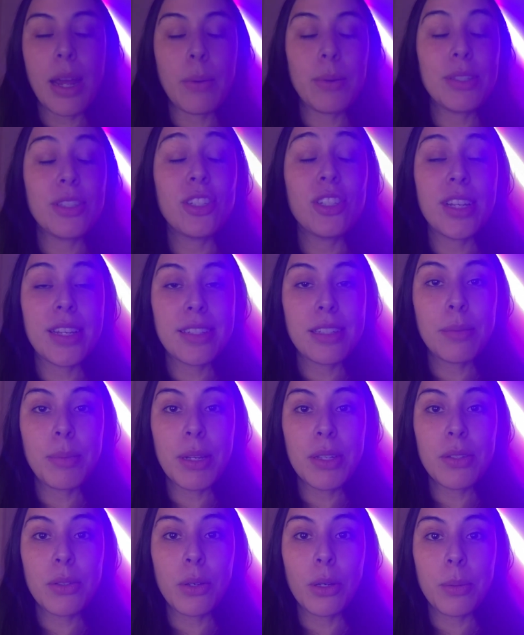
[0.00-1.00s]
I was just
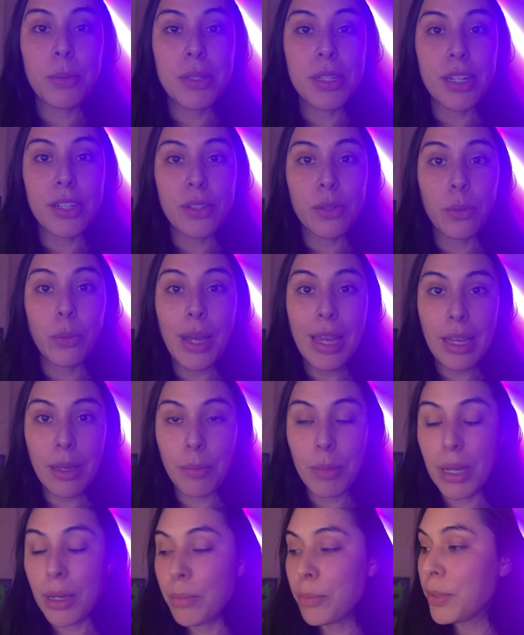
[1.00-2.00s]
about to go upstairs and wake
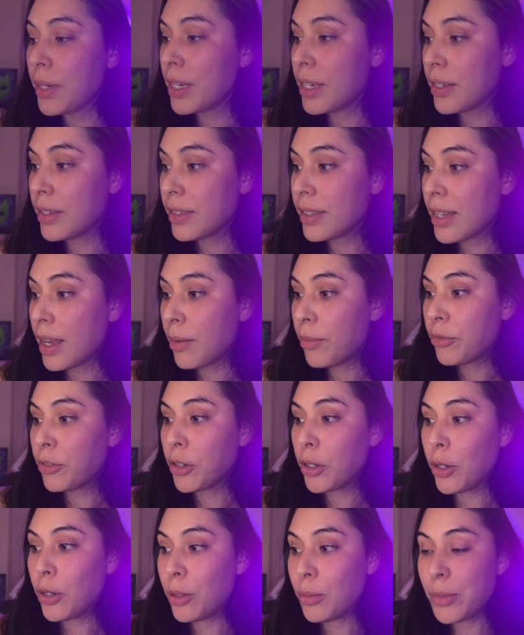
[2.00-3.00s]
him up. He slept
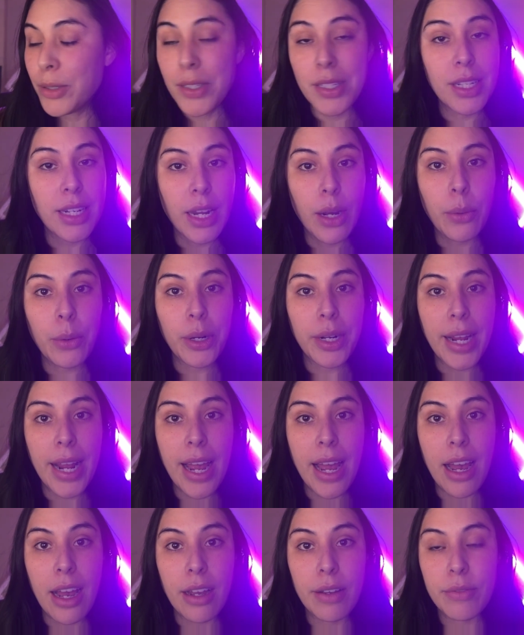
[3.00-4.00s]
for almost an hour and
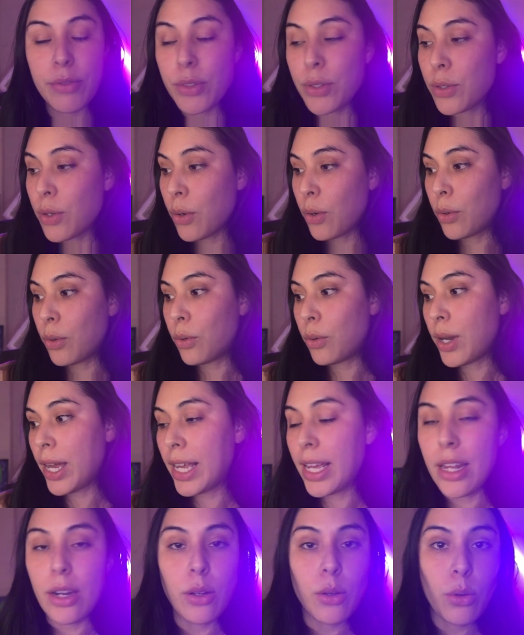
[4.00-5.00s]
a half. So I
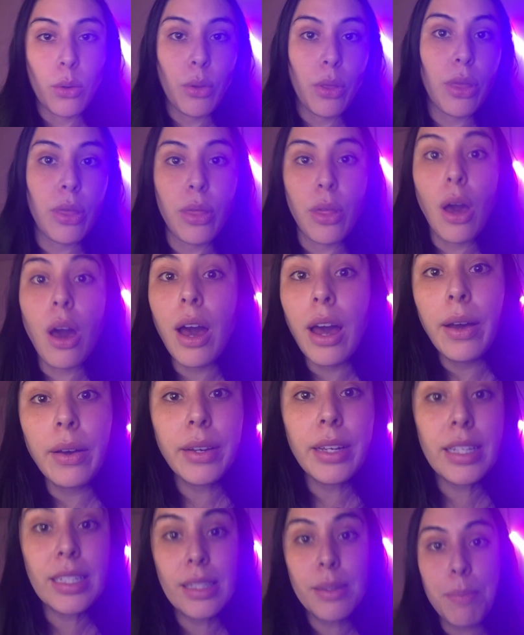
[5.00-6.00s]
gotta go thaw
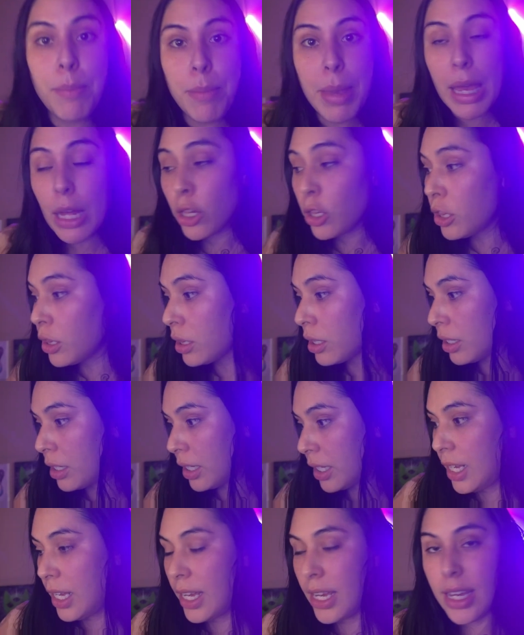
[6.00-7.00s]
his
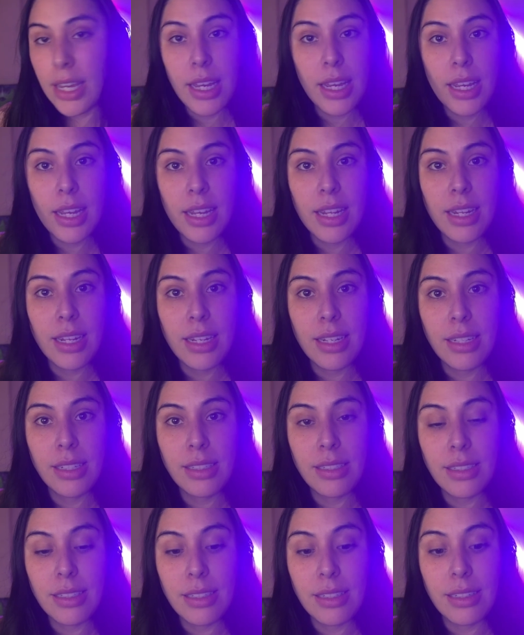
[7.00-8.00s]
milk
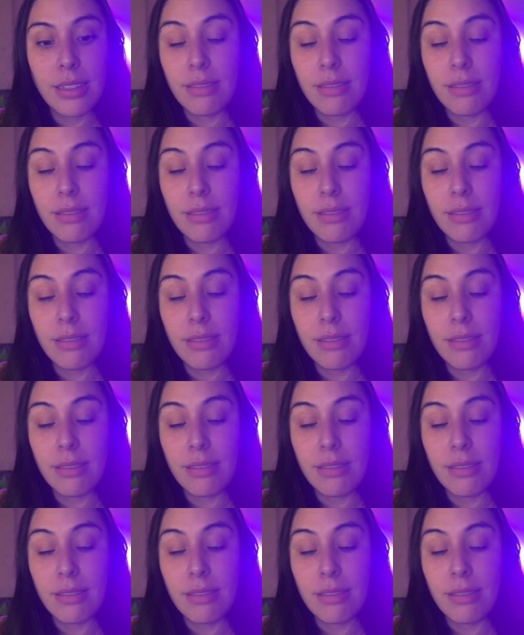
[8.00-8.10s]
and